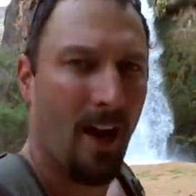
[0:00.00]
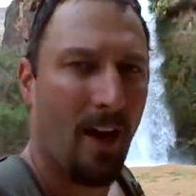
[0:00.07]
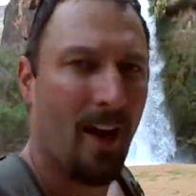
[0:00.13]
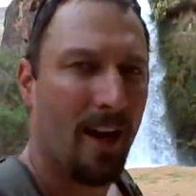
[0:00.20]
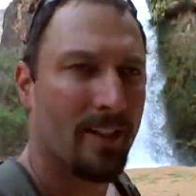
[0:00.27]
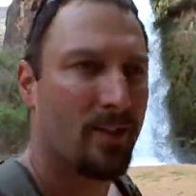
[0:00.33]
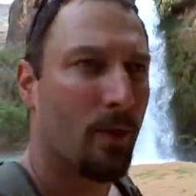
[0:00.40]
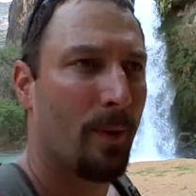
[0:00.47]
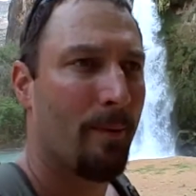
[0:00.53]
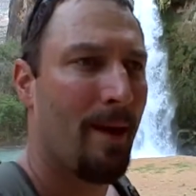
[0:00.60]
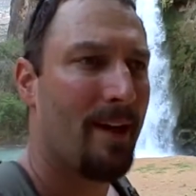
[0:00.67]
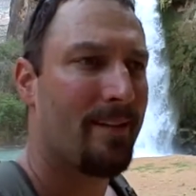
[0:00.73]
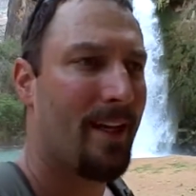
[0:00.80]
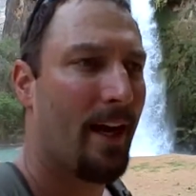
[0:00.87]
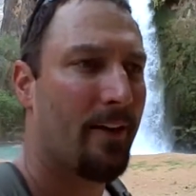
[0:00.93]
Alright, so we
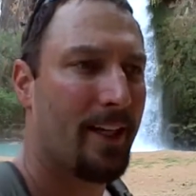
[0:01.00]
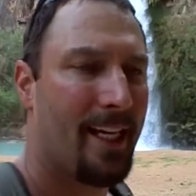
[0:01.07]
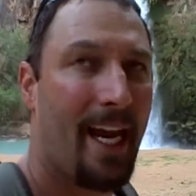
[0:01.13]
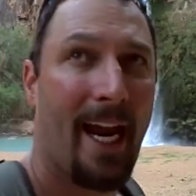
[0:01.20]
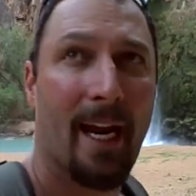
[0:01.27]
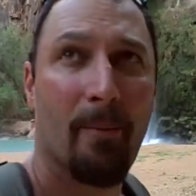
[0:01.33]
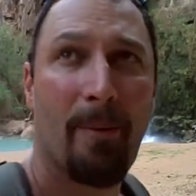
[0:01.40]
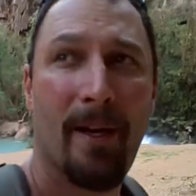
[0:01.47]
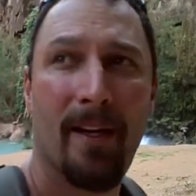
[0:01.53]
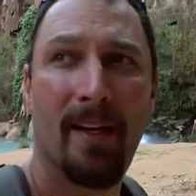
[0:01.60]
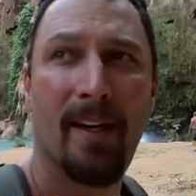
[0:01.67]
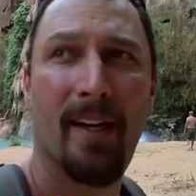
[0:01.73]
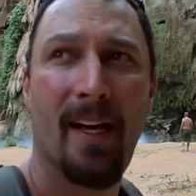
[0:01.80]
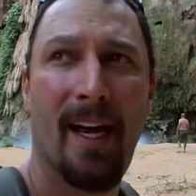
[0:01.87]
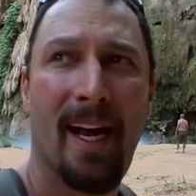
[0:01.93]
made it down to camp,
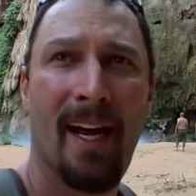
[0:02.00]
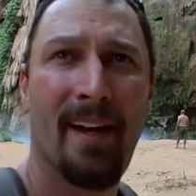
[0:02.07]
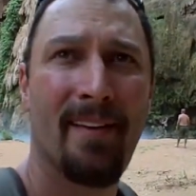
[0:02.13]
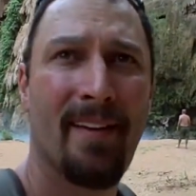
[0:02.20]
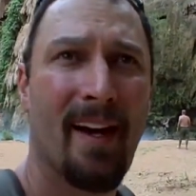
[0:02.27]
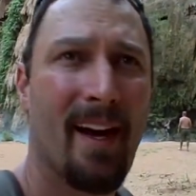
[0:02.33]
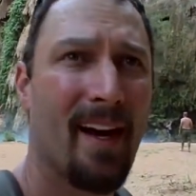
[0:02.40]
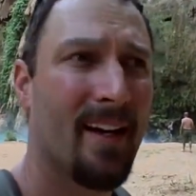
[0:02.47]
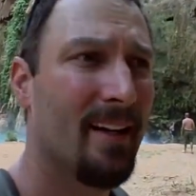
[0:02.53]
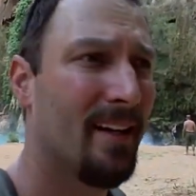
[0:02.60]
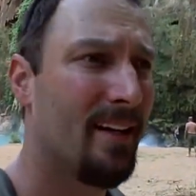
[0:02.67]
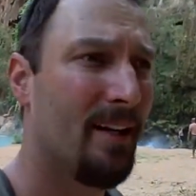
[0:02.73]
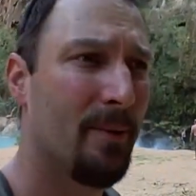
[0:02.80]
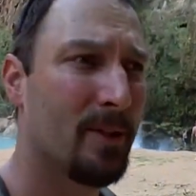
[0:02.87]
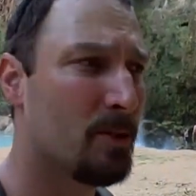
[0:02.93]
and
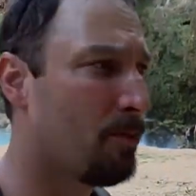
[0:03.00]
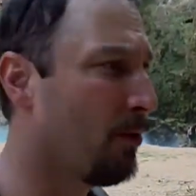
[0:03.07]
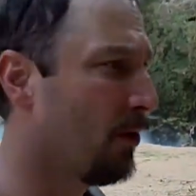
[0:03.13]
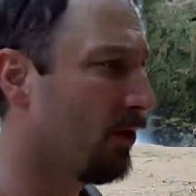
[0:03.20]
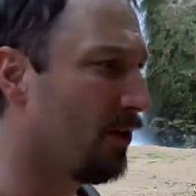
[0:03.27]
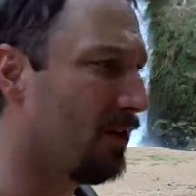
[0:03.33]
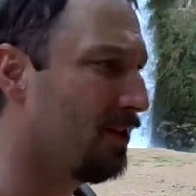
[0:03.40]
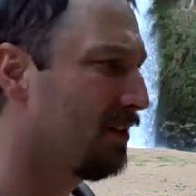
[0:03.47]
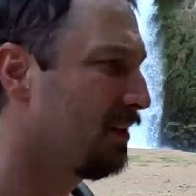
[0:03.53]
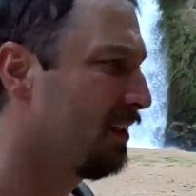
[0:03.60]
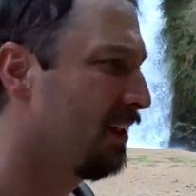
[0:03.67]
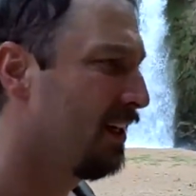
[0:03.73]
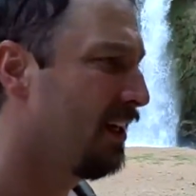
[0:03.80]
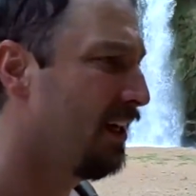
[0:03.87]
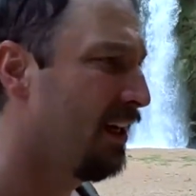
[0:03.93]
it was brutal.
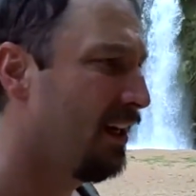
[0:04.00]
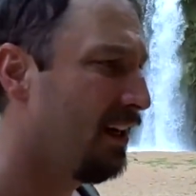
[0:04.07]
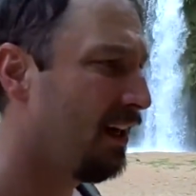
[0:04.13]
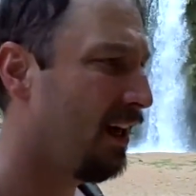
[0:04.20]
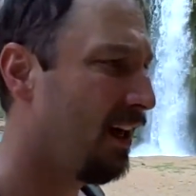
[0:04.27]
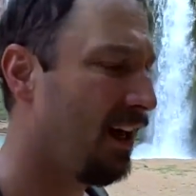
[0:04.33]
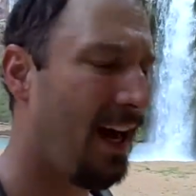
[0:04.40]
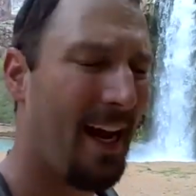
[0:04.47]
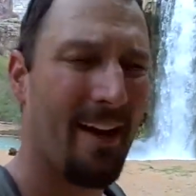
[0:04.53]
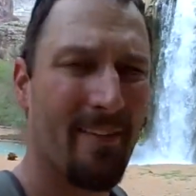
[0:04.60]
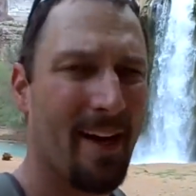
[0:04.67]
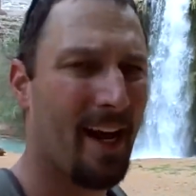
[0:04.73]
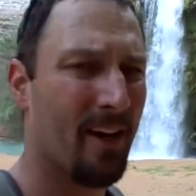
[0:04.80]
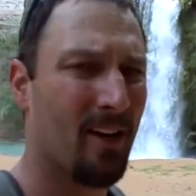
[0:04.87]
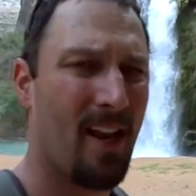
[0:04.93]
I
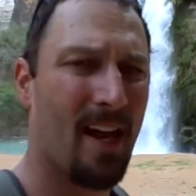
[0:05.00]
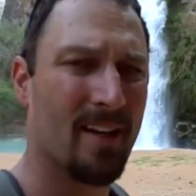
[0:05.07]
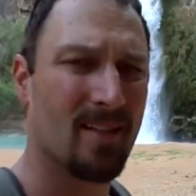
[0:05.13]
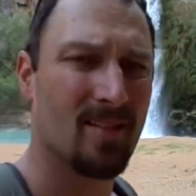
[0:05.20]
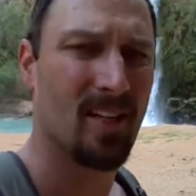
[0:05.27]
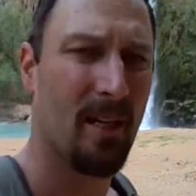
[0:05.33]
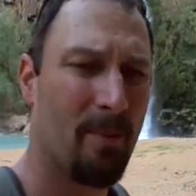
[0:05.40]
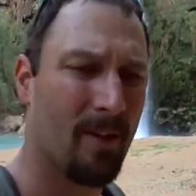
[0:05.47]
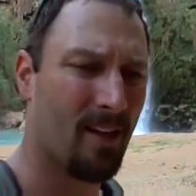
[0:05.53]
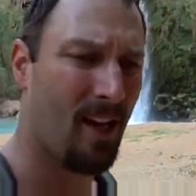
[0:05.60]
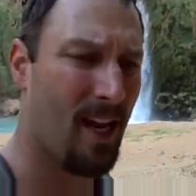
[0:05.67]
haven't had a lot of sleep in